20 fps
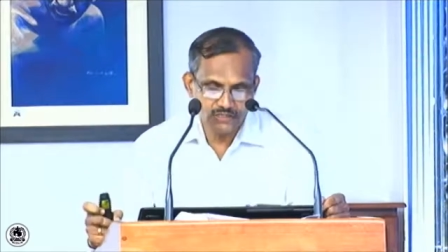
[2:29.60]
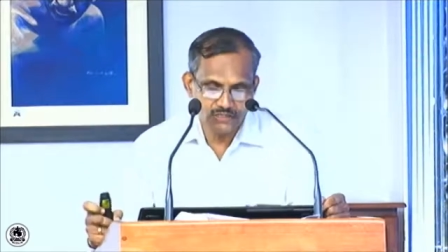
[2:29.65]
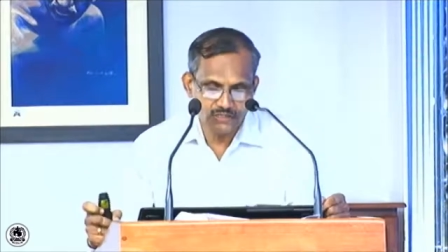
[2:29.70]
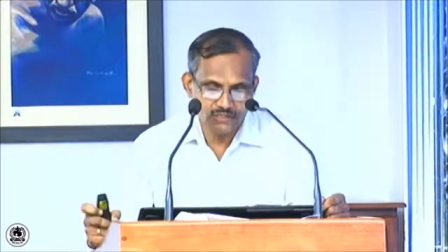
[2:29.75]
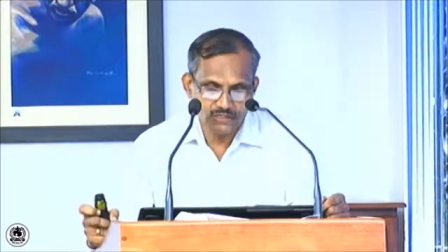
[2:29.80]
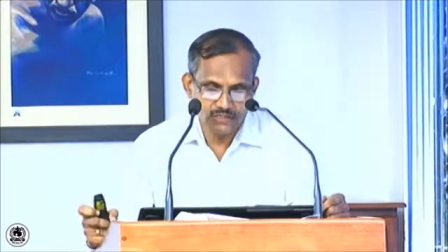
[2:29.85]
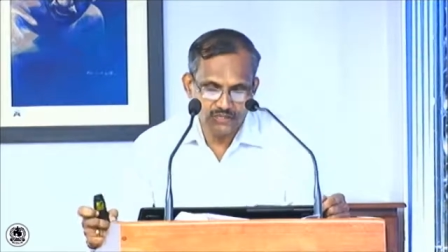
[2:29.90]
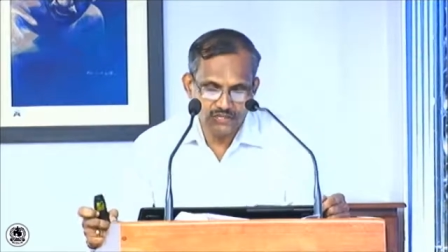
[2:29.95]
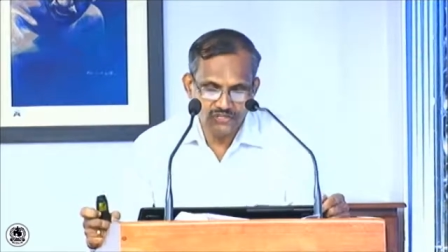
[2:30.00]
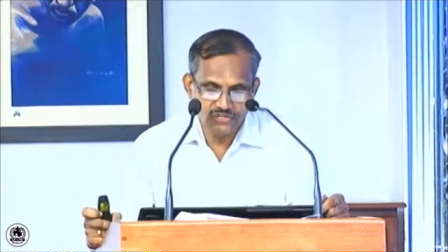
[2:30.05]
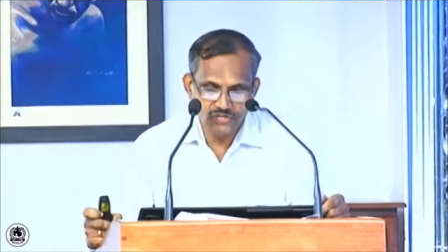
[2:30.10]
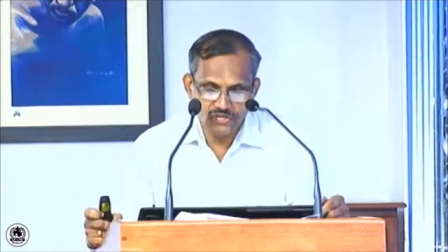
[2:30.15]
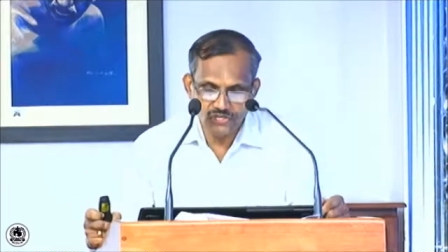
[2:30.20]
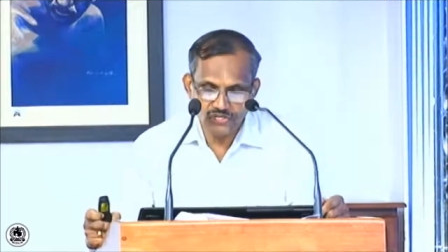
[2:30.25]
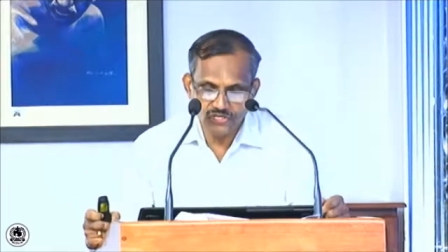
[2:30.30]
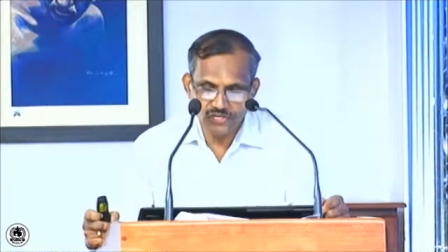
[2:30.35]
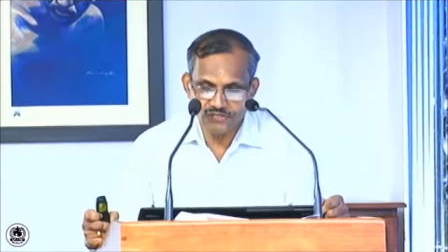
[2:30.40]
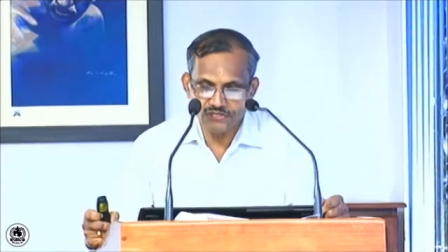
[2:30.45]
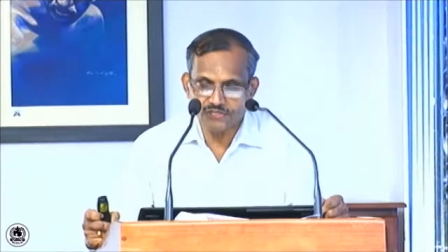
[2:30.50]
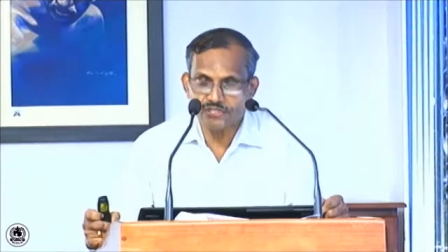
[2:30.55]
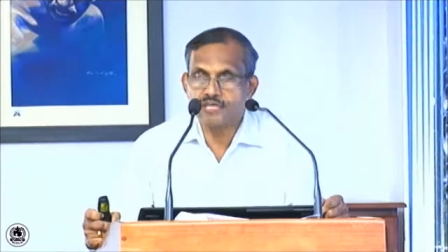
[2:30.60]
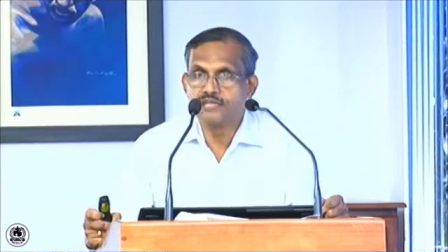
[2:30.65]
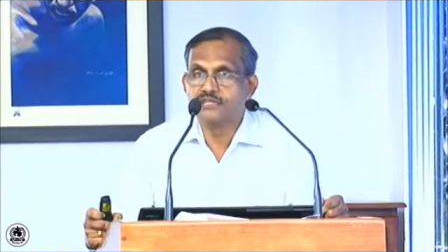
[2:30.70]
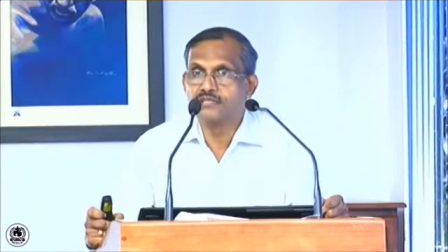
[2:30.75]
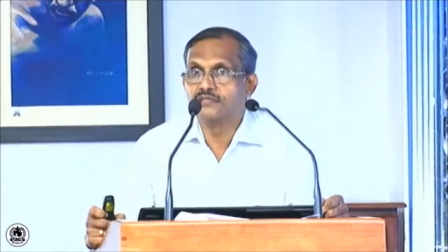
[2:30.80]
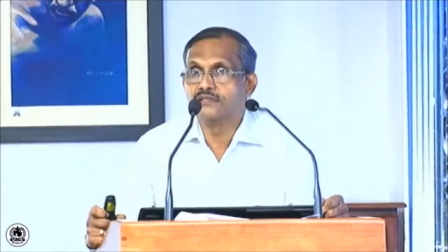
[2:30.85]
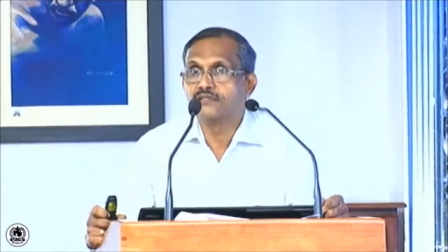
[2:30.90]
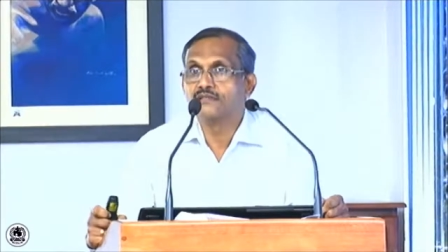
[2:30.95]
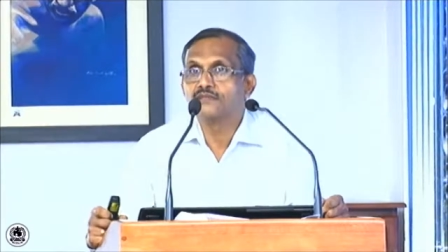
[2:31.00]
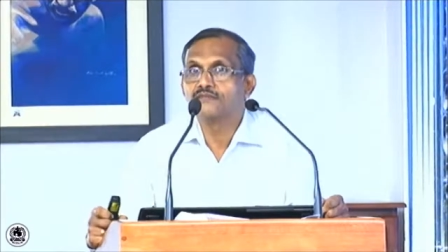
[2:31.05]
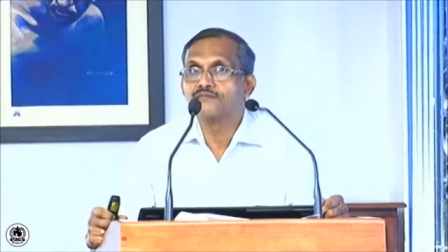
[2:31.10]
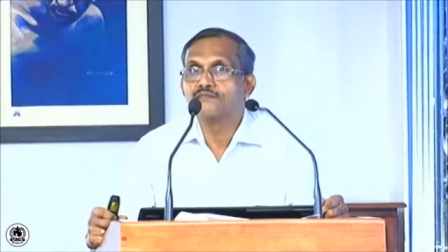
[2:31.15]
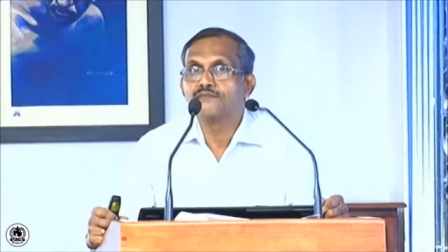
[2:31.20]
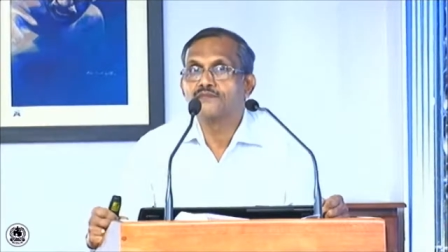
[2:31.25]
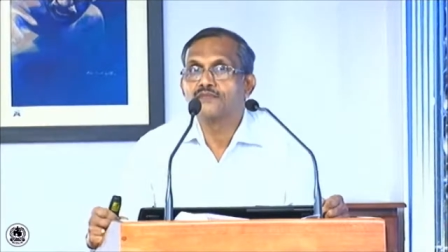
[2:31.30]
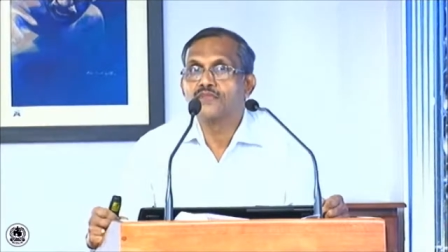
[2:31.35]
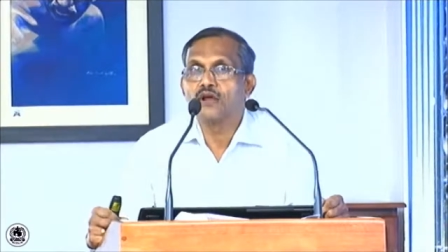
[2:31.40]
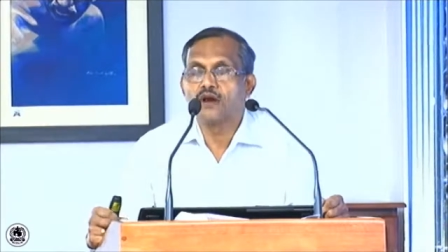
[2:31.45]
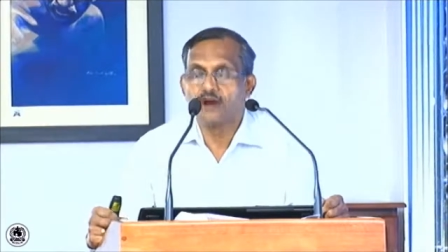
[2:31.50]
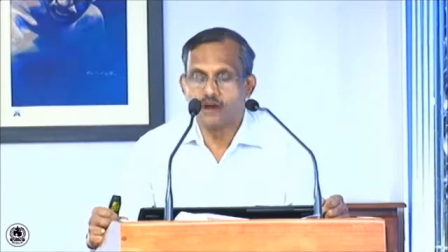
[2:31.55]
residential training
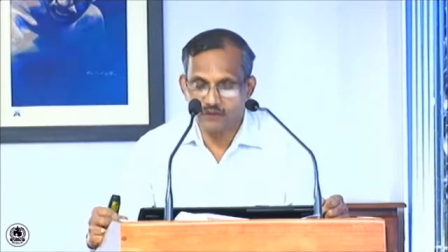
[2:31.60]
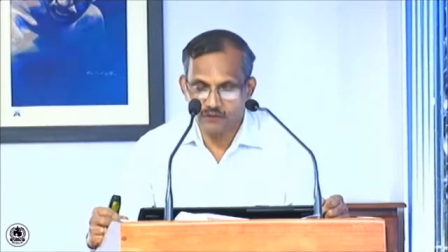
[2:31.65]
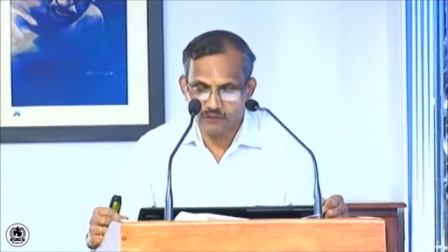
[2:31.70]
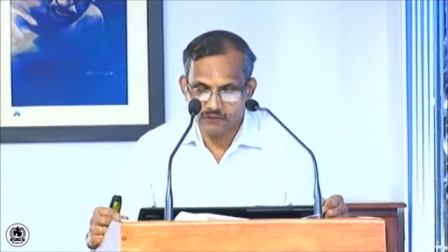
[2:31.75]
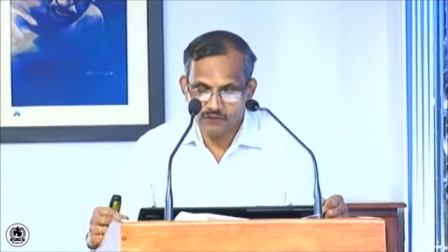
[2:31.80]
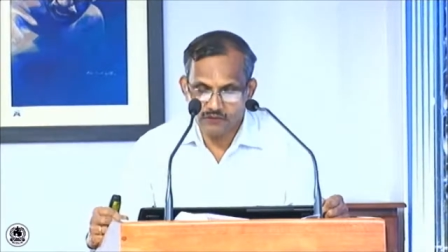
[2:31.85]
on